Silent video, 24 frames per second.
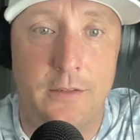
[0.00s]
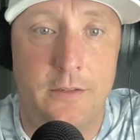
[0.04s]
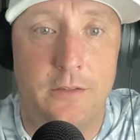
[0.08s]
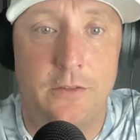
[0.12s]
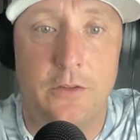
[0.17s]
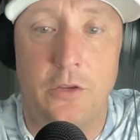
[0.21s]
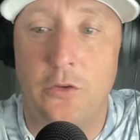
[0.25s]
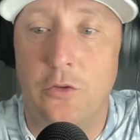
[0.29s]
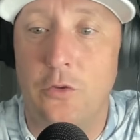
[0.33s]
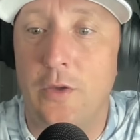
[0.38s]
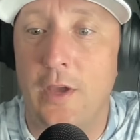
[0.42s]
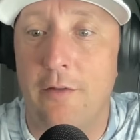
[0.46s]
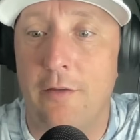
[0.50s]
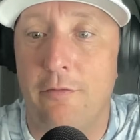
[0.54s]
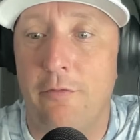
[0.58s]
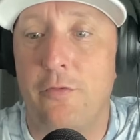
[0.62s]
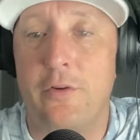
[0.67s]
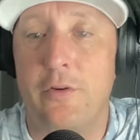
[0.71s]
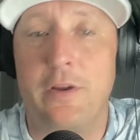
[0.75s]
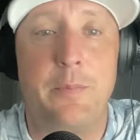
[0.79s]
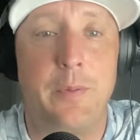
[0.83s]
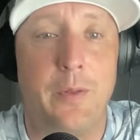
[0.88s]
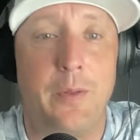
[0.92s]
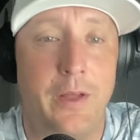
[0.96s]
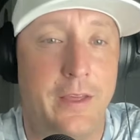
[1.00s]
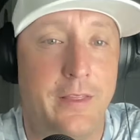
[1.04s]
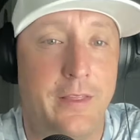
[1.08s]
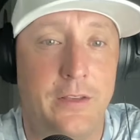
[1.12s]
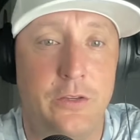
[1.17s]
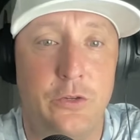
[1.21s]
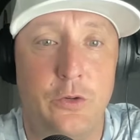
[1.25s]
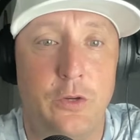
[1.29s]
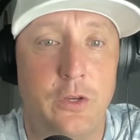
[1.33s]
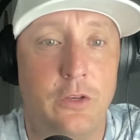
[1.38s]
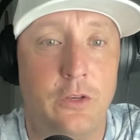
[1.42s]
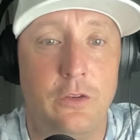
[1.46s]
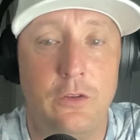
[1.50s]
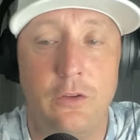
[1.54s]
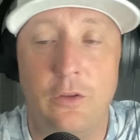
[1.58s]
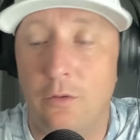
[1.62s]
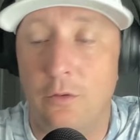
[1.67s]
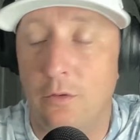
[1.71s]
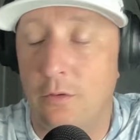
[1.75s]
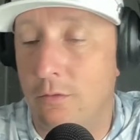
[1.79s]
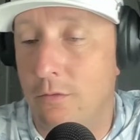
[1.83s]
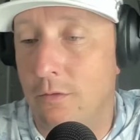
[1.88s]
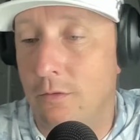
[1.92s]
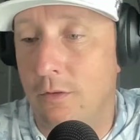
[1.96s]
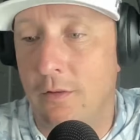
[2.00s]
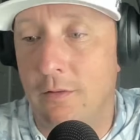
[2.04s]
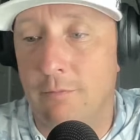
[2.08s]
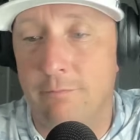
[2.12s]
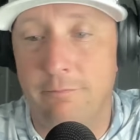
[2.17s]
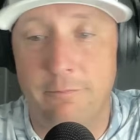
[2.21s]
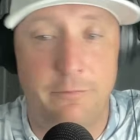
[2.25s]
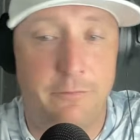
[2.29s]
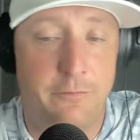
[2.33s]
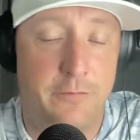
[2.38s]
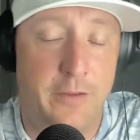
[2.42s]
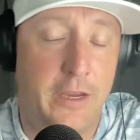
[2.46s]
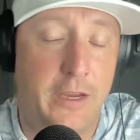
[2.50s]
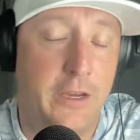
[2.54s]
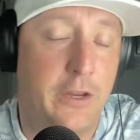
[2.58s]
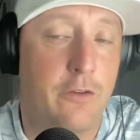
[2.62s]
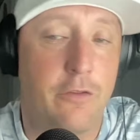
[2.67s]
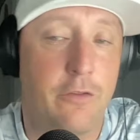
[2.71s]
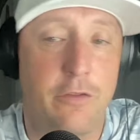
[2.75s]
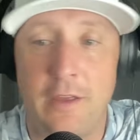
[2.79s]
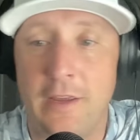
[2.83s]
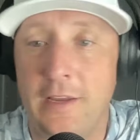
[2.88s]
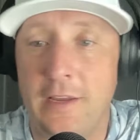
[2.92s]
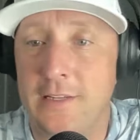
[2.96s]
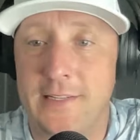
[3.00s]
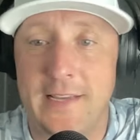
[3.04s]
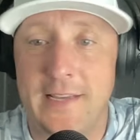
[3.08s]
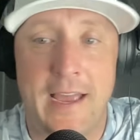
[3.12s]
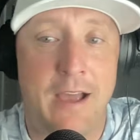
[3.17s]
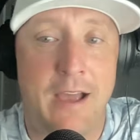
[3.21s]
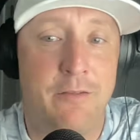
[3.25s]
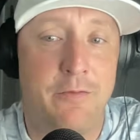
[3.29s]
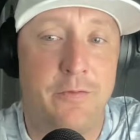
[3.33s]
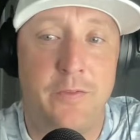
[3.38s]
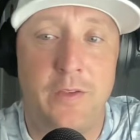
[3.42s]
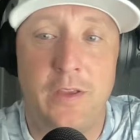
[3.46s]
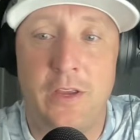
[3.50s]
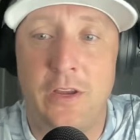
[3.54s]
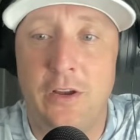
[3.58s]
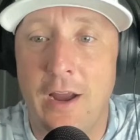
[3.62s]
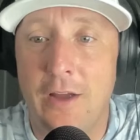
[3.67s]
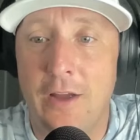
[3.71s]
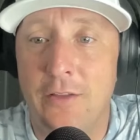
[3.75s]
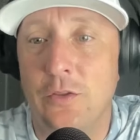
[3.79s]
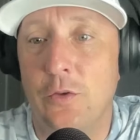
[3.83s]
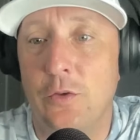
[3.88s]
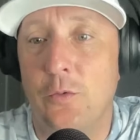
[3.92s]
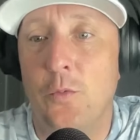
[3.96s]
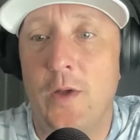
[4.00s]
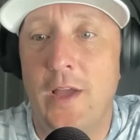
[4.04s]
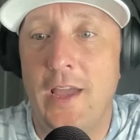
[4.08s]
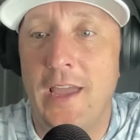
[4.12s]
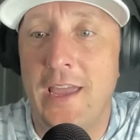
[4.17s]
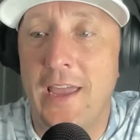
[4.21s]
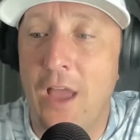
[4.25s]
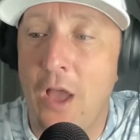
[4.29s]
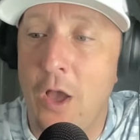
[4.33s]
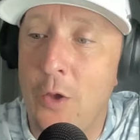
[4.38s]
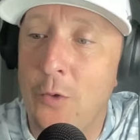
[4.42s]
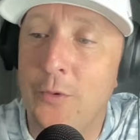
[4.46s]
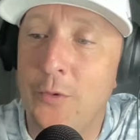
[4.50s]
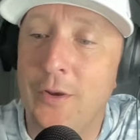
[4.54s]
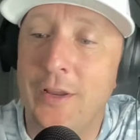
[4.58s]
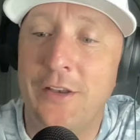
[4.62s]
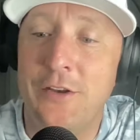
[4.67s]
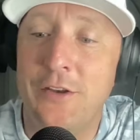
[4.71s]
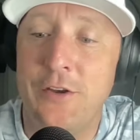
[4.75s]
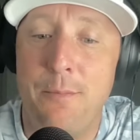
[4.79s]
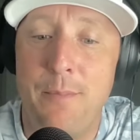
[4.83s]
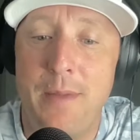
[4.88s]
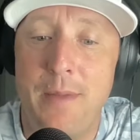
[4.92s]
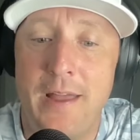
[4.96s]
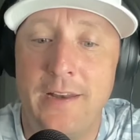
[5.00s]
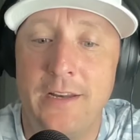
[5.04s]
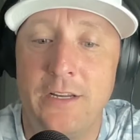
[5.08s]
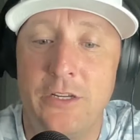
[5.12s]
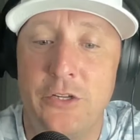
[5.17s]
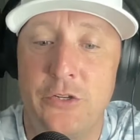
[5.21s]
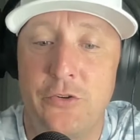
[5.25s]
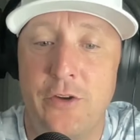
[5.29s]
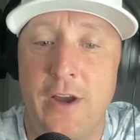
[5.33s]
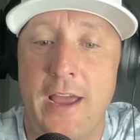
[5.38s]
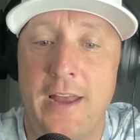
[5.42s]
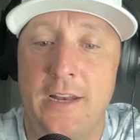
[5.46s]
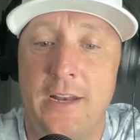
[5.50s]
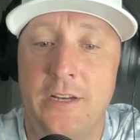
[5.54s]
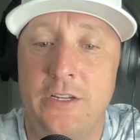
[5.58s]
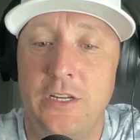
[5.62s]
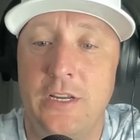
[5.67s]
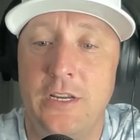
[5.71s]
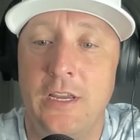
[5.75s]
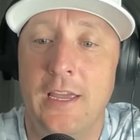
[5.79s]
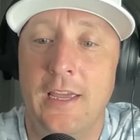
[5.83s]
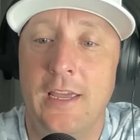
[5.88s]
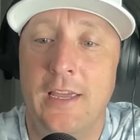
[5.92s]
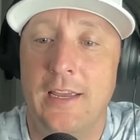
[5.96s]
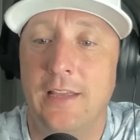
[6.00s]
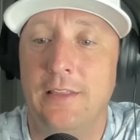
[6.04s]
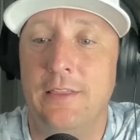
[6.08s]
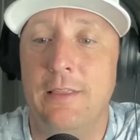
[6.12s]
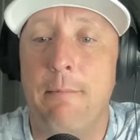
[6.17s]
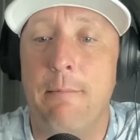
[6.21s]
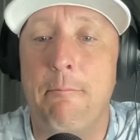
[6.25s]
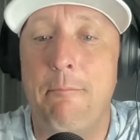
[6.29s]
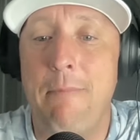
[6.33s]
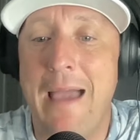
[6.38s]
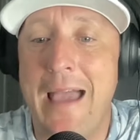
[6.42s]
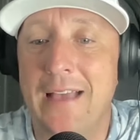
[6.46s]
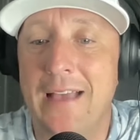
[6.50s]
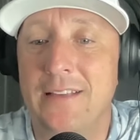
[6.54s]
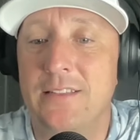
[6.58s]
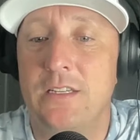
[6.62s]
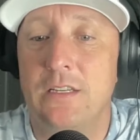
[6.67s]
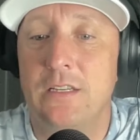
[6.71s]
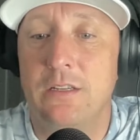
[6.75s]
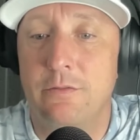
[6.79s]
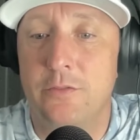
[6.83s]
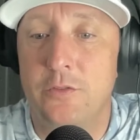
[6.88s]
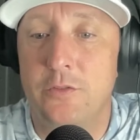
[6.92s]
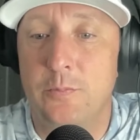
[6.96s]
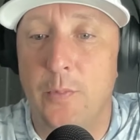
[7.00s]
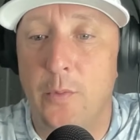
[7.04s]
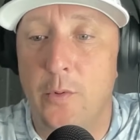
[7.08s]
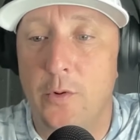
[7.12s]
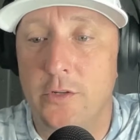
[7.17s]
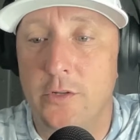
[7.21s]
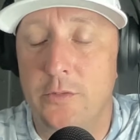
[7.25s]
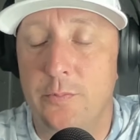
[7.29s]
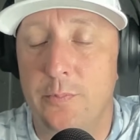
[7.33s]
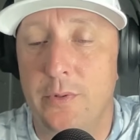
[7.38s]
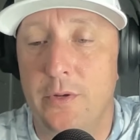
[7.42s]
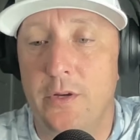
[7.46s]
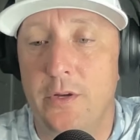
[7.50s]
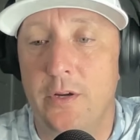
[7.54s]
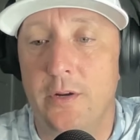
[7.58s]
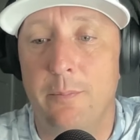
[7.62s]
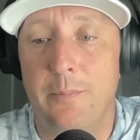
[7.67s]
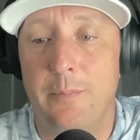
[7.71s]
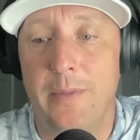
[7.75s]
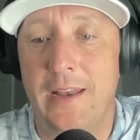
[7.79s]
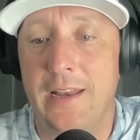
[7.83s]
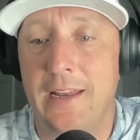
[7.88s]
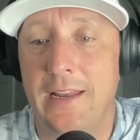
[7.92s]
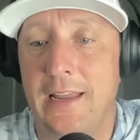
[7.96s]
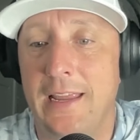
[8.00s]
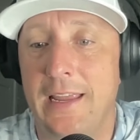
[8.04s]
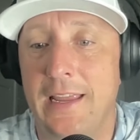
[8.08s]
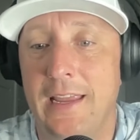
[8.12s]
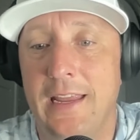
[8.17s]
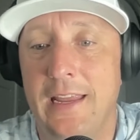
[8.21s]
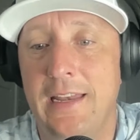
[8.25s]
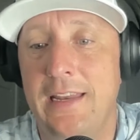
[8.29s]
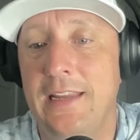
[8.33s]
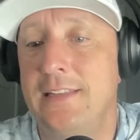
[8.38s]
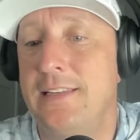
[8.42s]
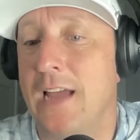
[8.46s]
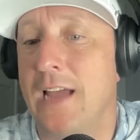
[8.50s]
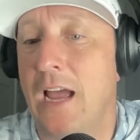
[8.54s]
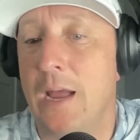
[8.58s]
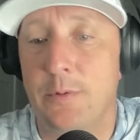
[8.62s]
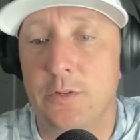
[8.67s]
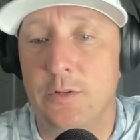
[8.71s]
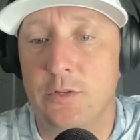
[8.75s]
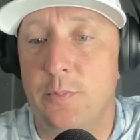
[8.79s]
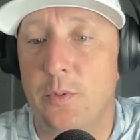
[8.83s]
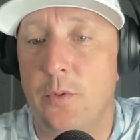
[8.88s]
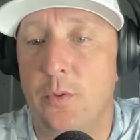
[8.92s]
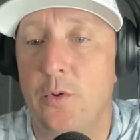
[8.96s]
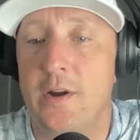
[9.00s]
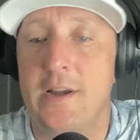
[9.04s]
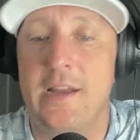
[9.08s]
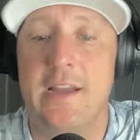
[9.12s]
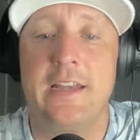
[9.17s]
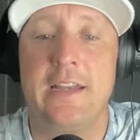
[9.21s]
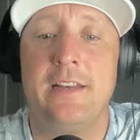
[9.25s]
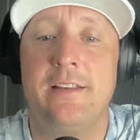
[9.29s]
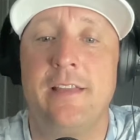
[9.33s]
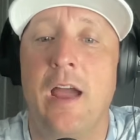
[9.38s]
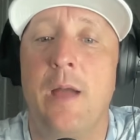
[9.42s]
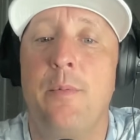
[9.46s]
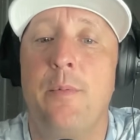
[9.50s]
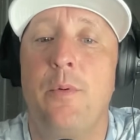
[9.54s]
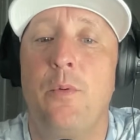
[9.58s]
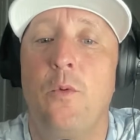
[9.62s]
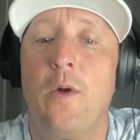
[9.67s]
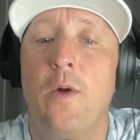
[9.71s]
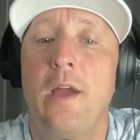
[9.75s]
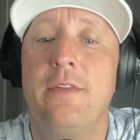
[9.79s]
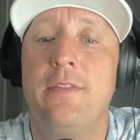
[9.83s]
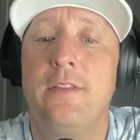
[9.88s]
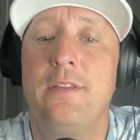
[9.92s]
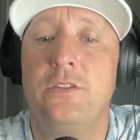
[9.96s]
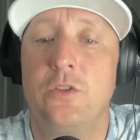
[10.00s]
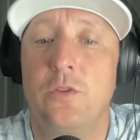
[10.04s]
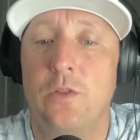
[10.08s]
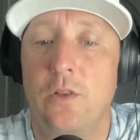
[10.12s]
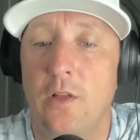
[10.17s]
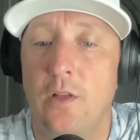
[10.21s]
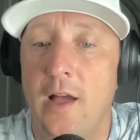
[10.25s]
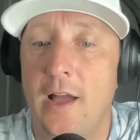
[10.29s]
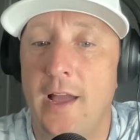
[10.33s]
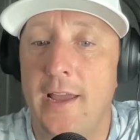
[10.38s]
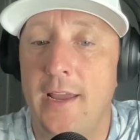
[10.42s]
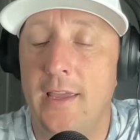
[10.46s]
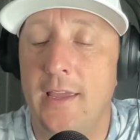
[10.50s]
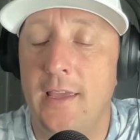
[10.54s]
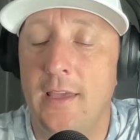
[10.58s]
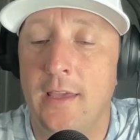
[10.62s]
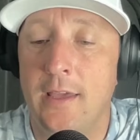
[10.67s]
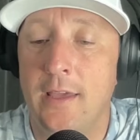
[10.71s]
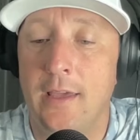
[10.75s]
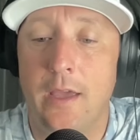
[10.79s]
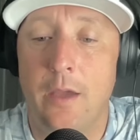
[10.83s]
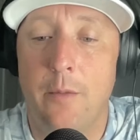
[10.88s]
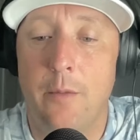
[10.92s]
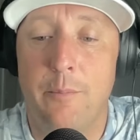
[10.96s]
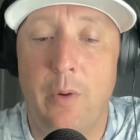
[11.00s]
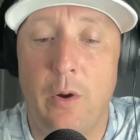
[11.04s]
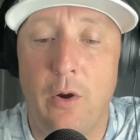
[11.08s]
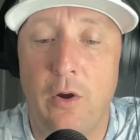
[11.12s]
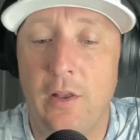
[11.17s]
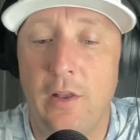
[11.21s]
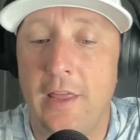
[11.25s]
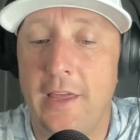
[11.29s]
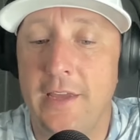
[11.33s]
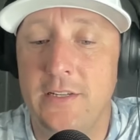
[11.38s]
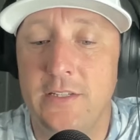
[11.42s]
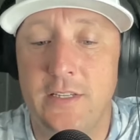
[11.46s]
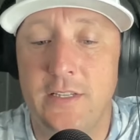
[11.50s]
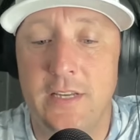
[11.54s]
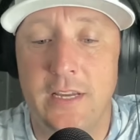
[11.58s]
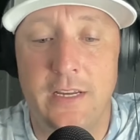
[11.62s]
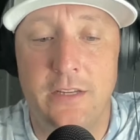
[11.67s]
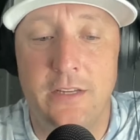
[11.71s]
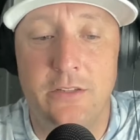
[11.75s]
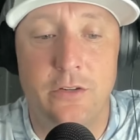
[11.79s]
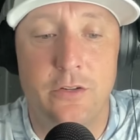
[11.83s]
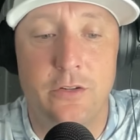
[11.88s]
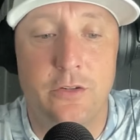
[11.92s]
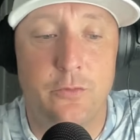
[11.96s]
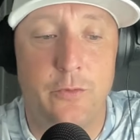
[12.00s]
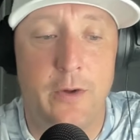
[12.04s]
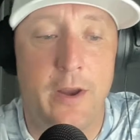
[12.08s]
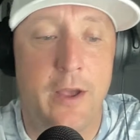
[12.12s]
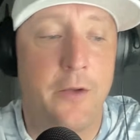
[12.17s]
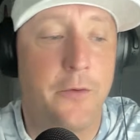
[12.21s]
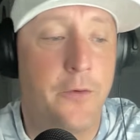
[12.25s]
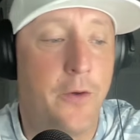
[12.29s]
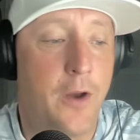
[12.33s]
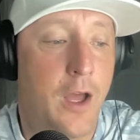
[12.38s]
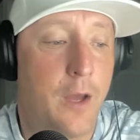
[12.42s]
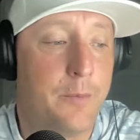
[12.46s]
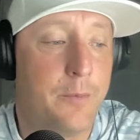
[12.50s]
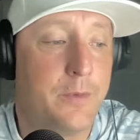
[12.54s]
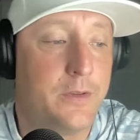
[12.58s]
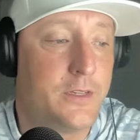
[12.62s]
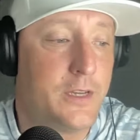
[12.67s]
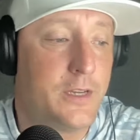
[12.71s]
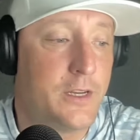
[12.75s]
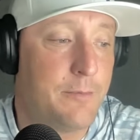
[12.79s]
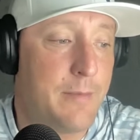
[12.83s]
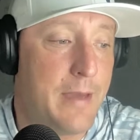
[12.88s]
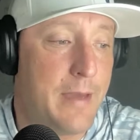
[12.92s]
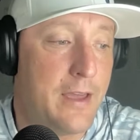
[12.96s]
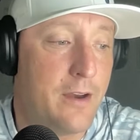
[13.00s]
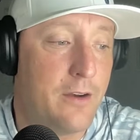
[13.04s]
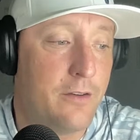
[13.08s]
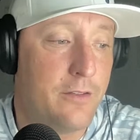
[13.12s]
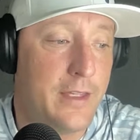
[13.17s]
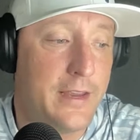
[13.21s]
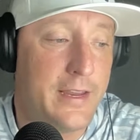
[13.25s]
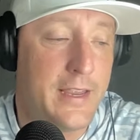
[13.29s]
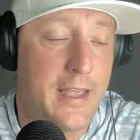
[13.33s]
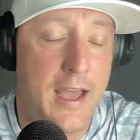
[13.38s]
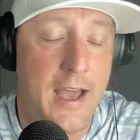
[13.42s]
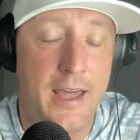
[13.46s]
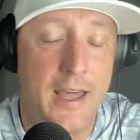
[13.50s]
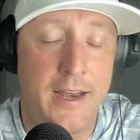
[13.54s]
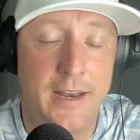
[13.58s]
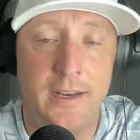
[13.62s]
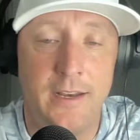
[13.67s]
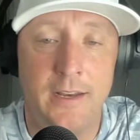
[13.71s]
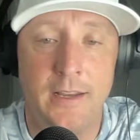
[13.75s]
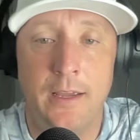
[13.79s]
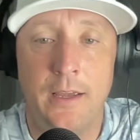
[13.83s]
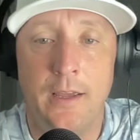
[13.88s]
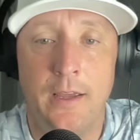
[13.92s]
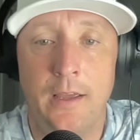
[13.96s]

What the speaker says: So you got free play that you can figure things out, figure out the way, hone in your betting strategy in the massive sports book, betting any type of sport, any type of way that you like. Parlays, teasers, round robins, doesn't matter. They got it.